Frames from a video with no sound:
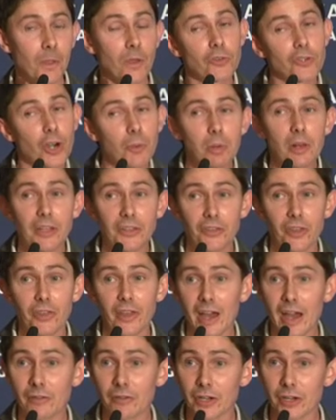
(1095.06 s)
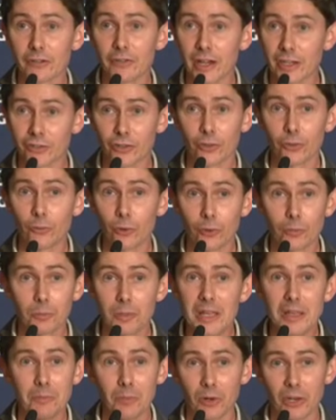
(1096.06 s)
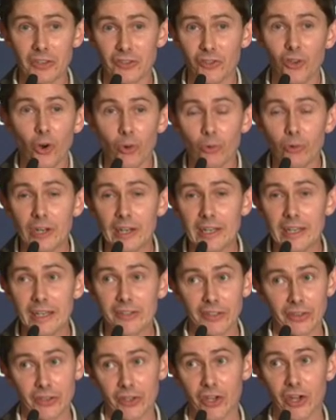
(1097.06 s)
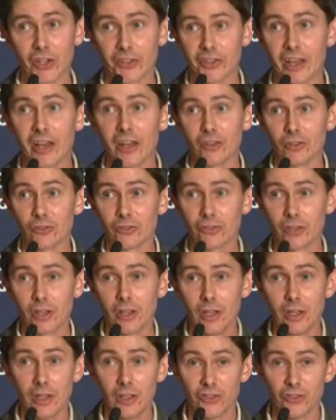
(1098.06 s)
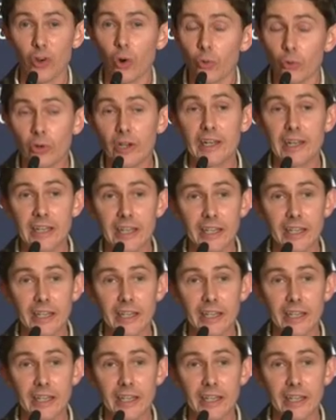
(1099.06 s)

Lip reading: Trouble is that they're having an effect on the wrong people. It's not really hitting the cartels. It's not really